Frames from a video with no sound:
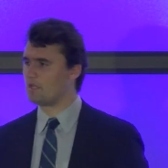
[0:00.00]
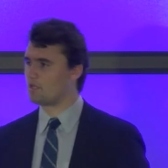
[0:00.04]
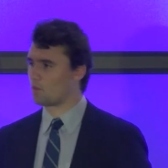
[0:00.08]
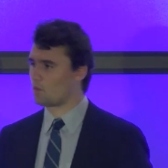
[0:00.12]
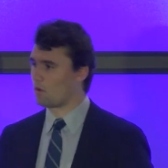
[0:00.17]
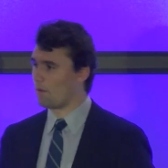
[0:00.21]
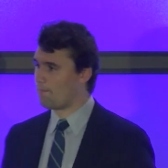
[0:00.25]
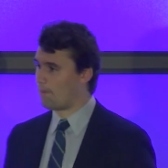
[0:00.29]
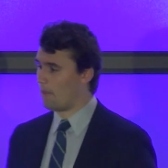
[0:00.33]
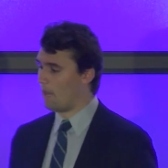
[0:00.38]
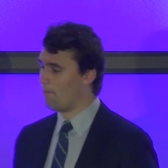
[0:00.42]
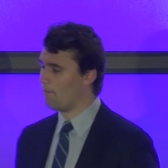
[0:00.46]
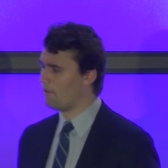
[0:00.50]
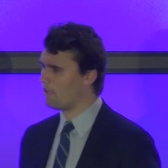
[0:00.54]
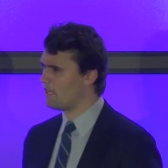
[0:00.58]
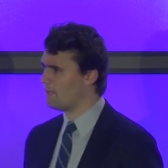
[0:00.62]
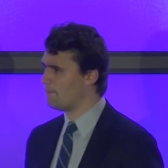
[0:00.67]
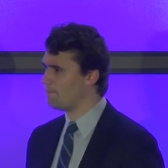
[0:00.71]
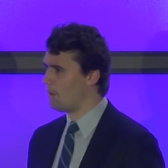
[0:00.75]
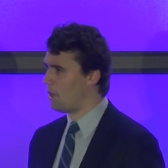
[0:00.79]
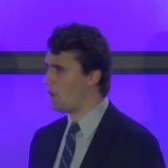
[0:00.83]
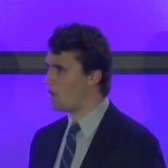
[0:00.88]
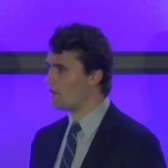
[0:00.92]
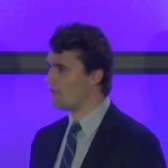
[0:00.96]
But the
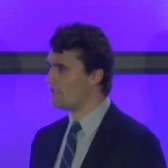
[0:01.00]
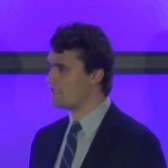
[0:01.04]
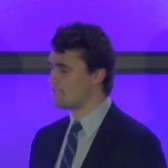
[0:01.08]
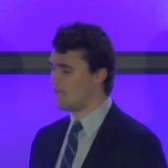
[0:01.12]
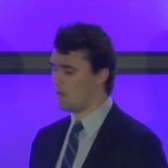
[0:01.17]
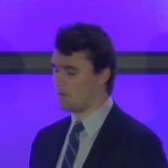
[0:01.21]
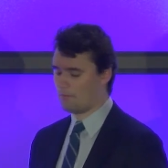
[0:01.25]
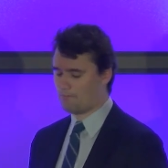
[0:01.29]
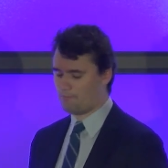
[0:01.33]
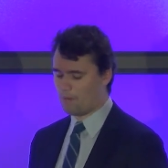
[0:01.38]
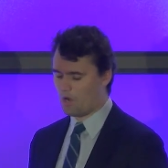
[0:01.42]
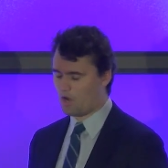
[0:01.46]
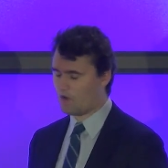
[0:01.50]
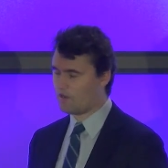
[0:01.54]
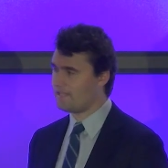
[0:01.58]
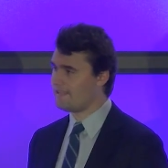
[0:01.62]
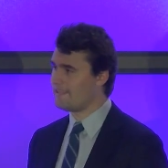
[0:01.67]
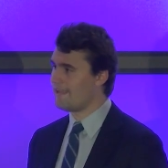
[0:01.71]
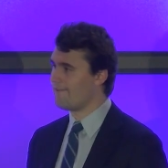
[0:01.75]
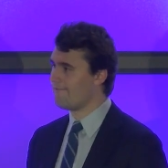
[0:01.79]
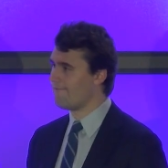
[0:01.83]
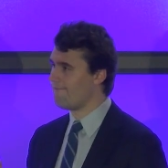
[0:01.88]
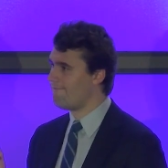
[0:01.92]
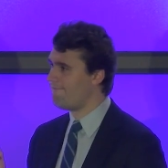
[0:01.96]
Republican Party is now a
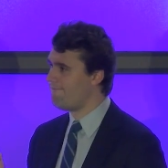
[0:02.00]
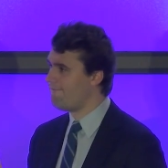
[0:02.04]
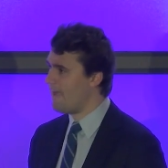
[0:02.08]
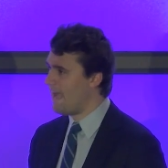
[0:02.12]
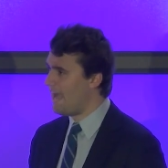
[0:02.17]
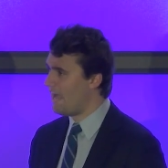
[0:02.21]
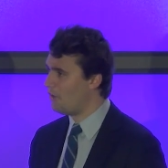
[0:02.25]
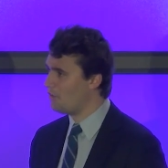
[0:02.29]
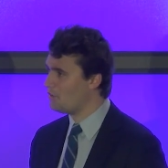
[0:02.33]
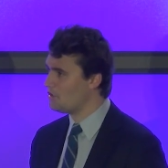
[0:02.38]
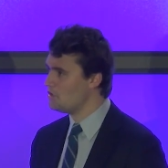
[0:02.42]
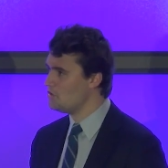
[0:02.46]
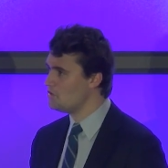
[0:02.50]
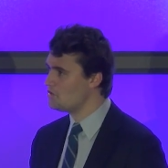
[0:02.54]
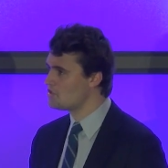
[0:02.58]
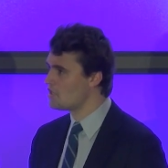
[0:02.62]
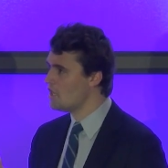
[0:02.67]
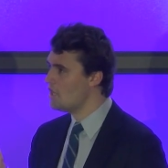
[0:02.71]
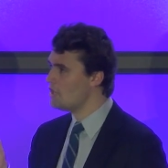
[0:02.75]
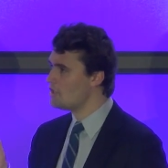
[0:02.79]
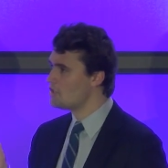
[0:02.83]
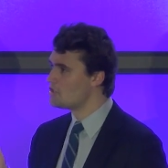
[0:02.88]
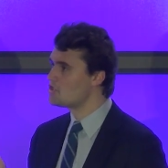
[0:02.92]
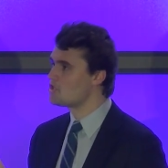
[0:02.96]
party that
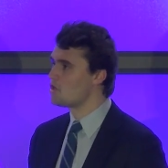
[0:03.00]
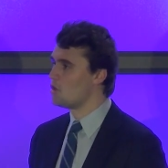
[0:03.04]
values